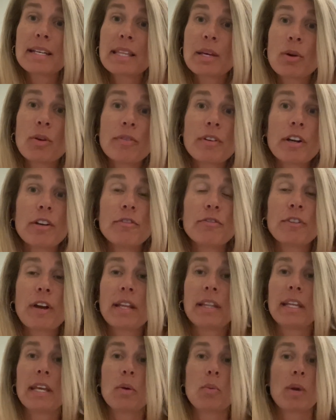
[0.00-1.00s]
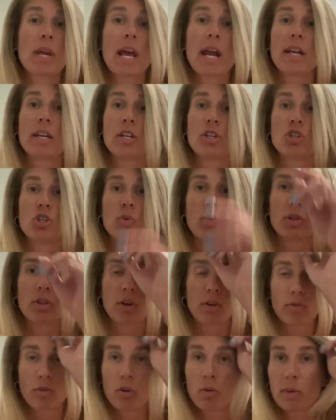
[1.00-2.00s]
They were very friendly. We had an issue with
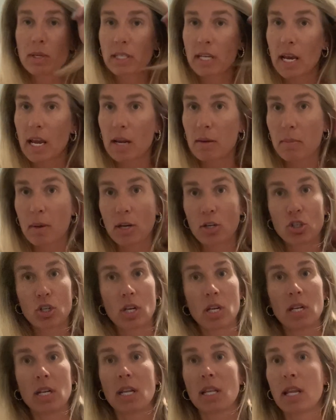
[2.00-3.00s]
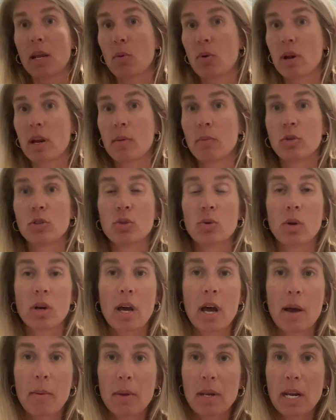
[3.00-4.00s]
our room, as I had mentioned, and they were able to
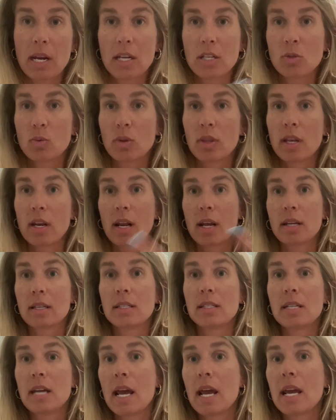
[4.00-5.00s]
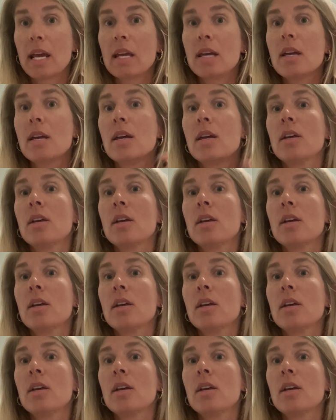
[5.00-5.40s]
accommodate us with the next day.